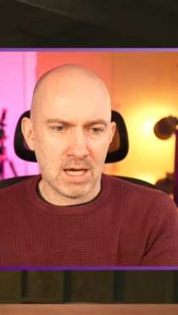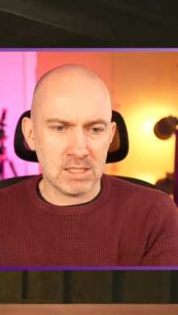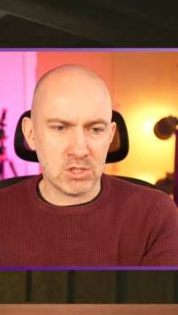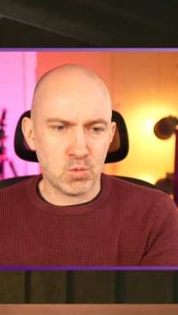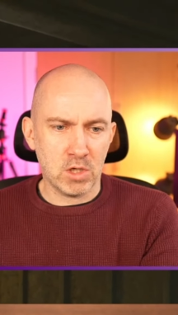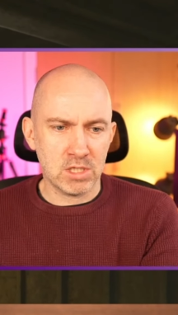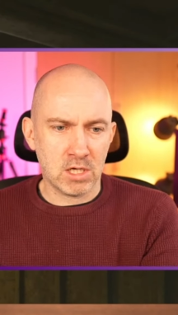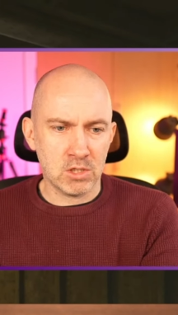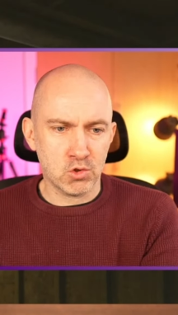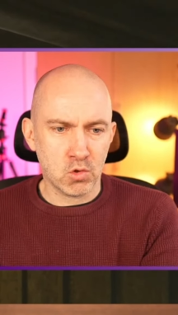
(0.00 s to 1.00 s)
I just
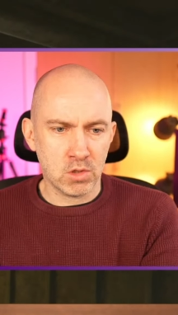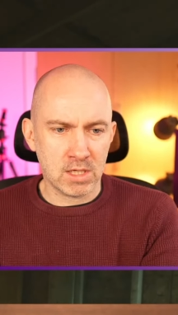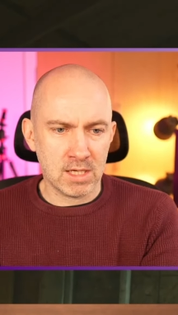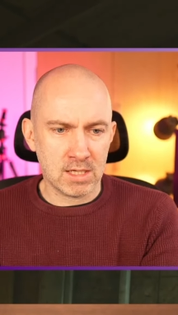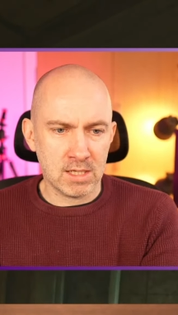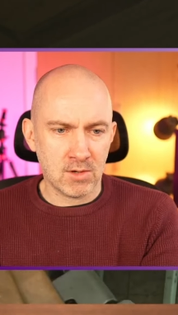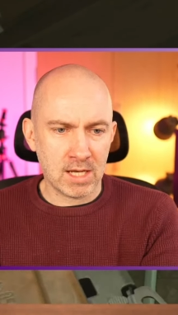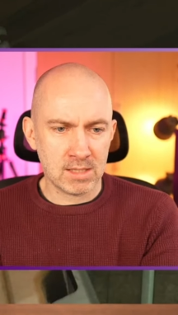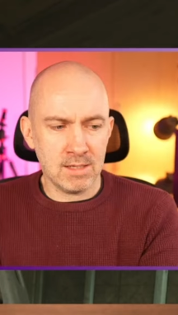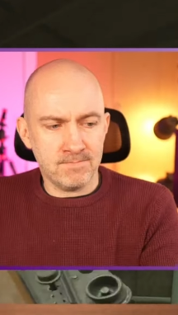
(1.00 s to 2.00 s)
wasn't controlling it
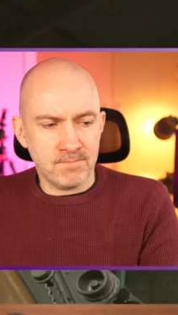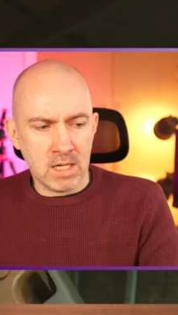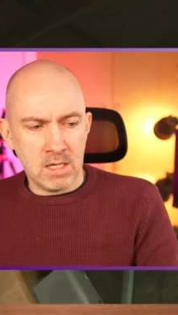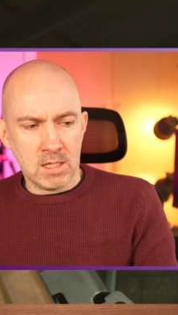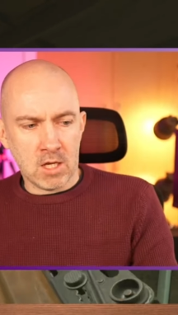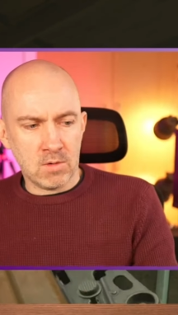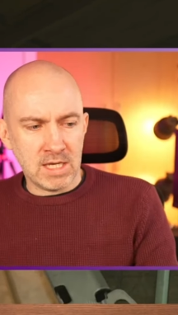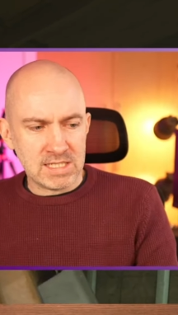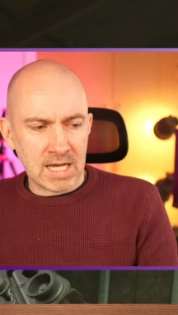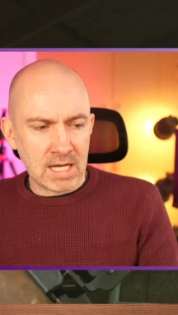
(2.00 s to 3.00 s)
correctly. Now,
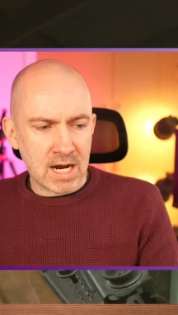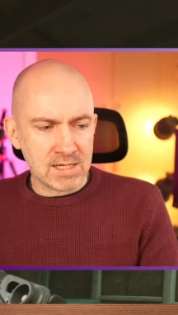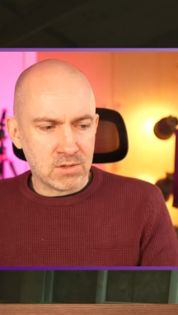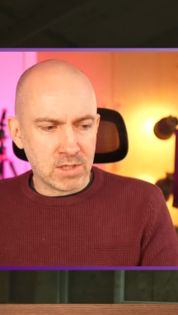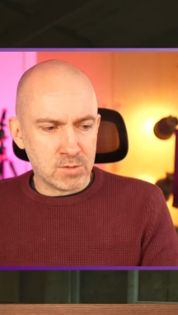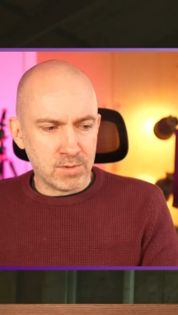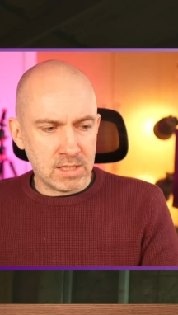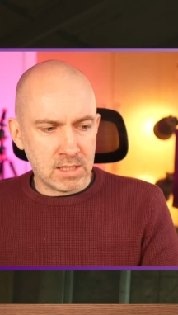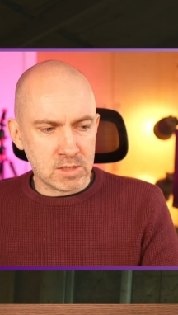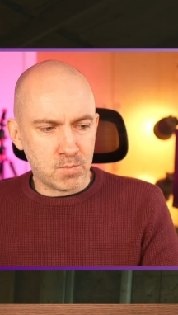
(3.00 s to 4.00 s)
it's kind of hard to
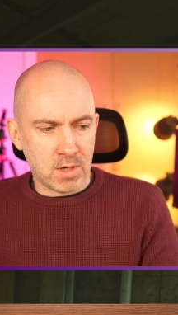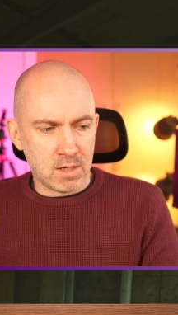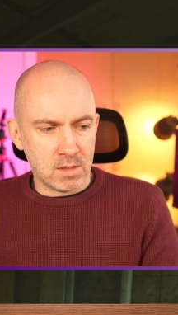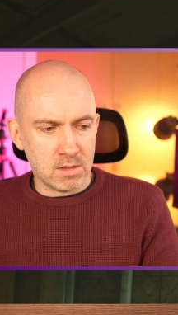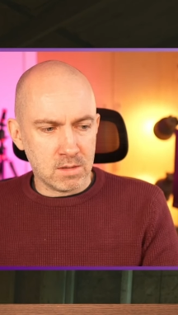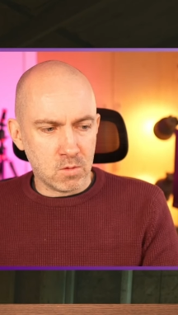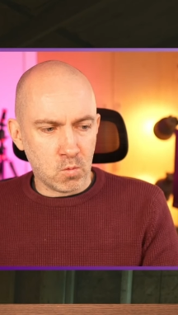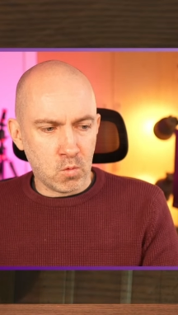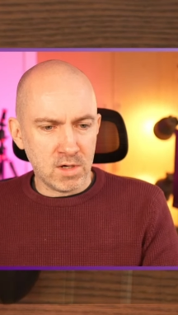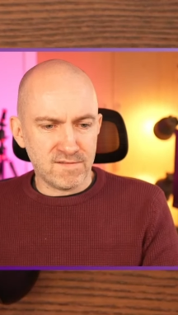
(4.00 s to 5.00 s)
explain this, but
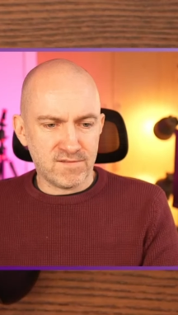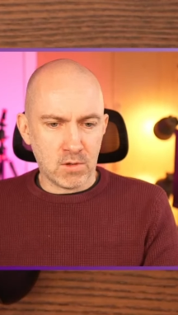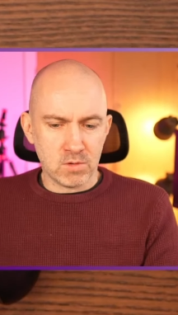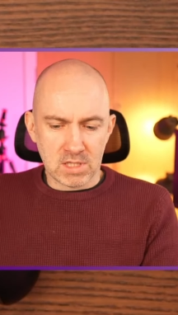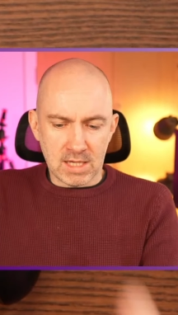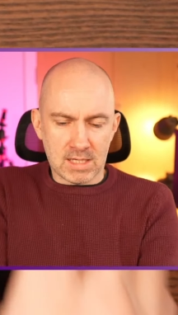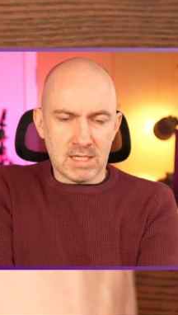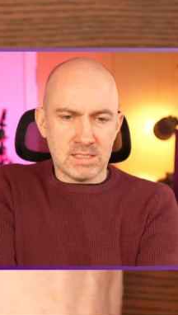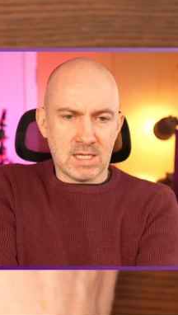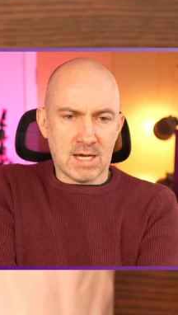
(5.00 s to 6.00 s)
what it feels like
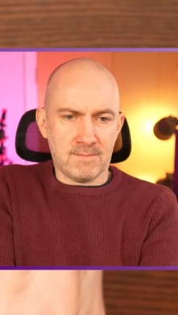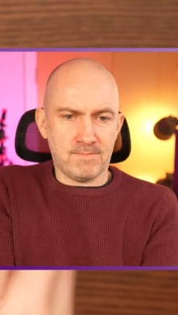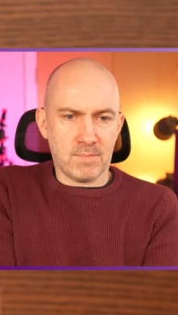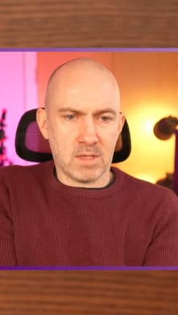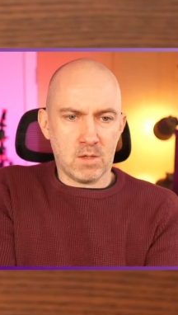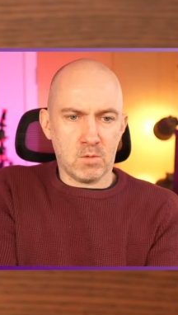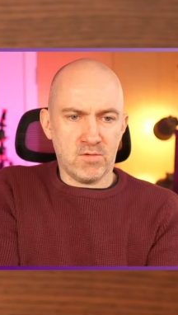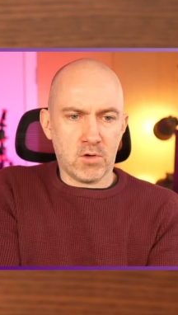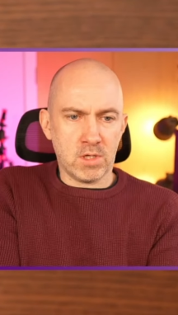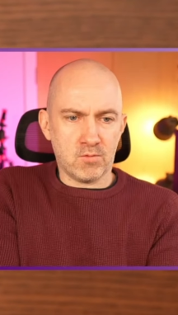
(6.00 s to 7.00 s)
is that
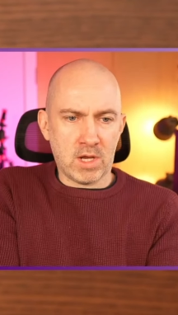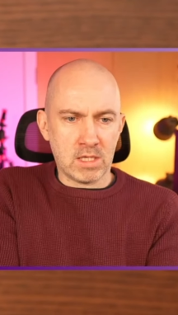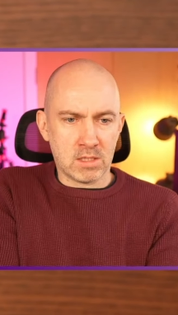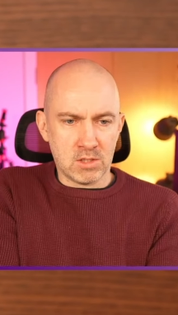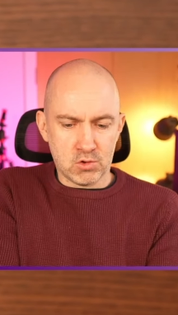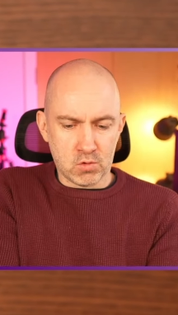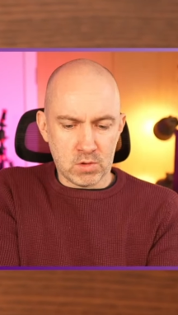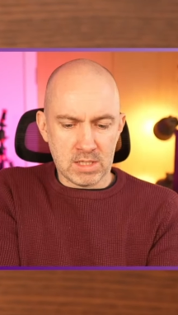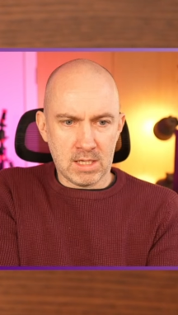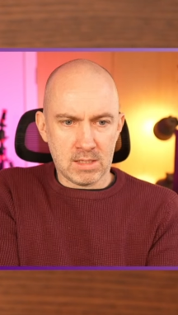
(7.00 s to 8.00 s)
you've got your regular
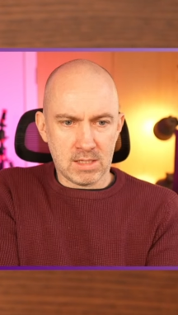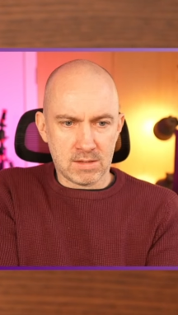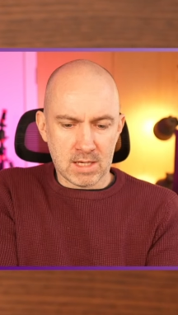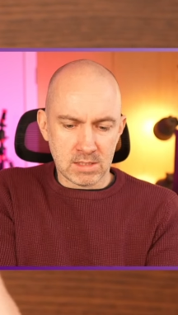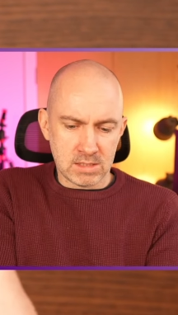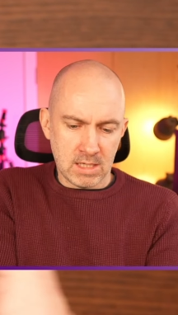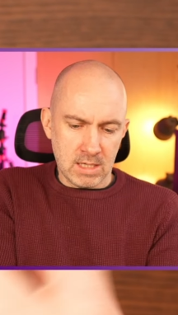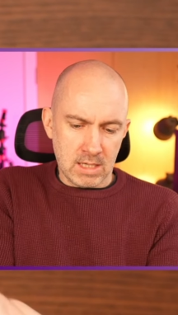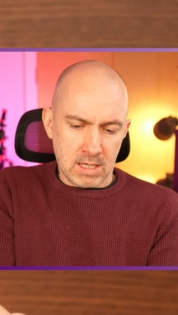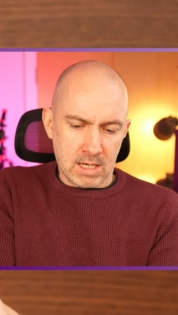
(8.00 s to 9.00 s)
controller here like this,
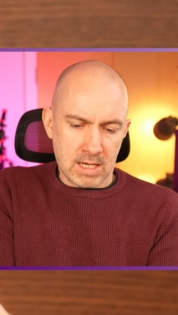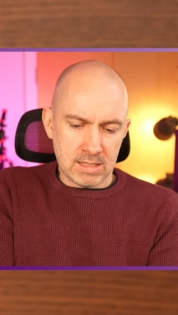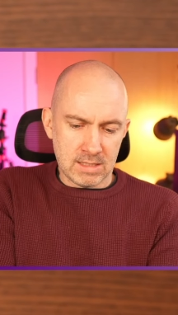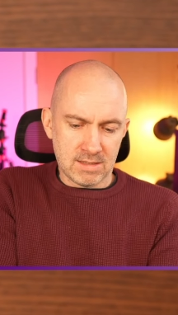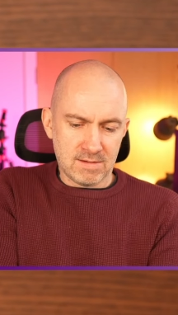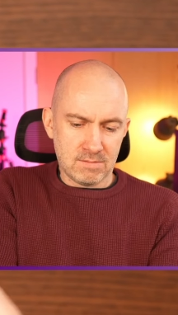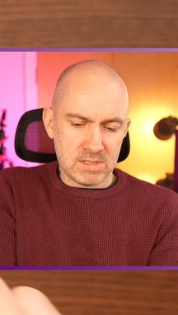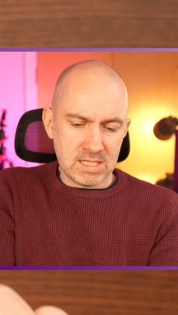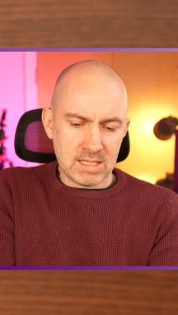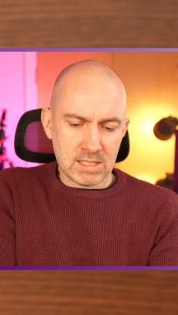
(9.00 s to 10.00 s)
and
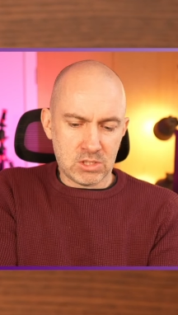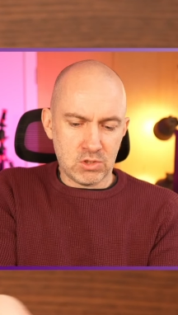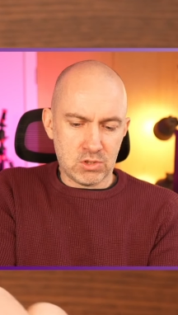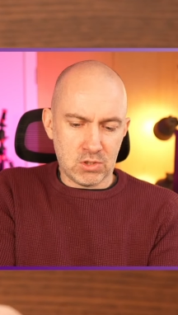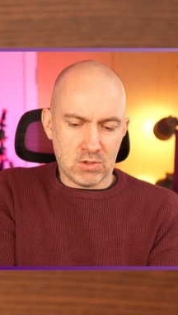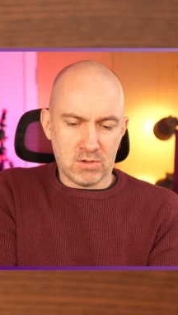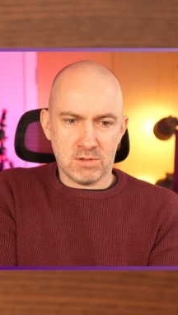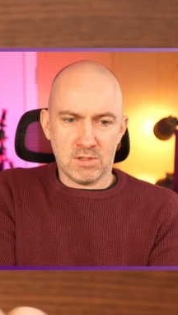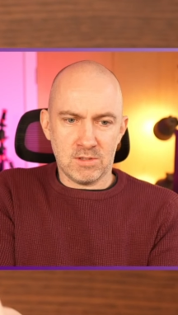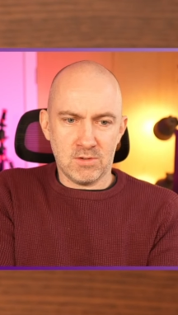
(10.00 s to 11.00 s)
say this is your